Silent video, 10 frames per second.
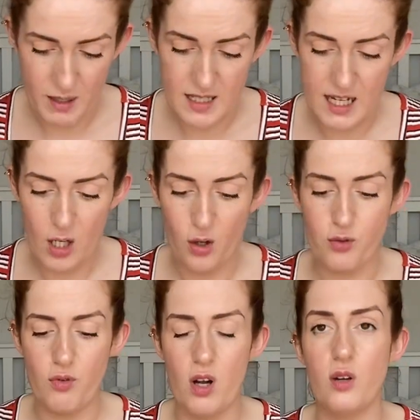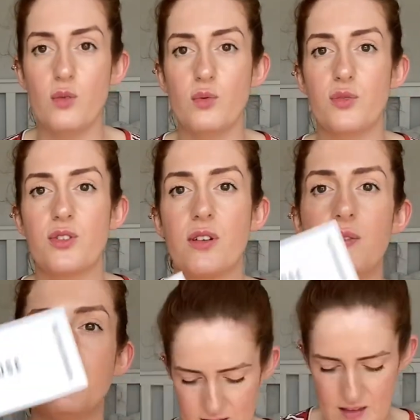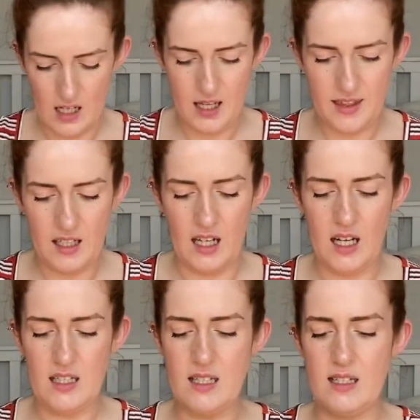Neon Rose. I think I like this